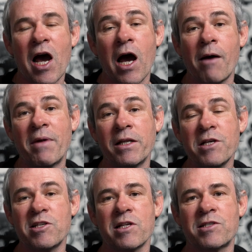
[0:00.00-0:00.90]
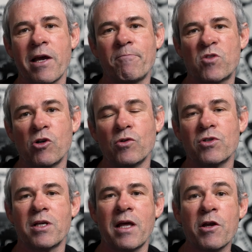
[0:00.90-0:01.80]
Um, and these are the same
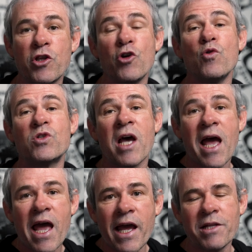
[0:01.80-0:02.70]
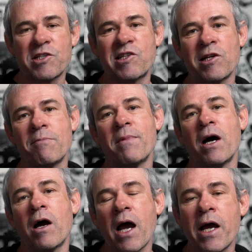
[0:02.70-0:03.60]
tools that are used in
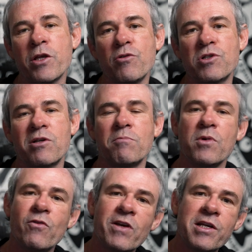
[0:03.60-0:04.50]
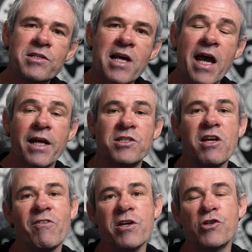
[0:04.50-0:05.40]
cinema, are used in movies and
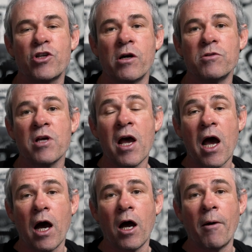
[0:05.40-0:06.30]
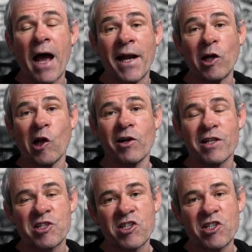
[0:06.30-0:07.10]
TV shows, uh, and a lot of the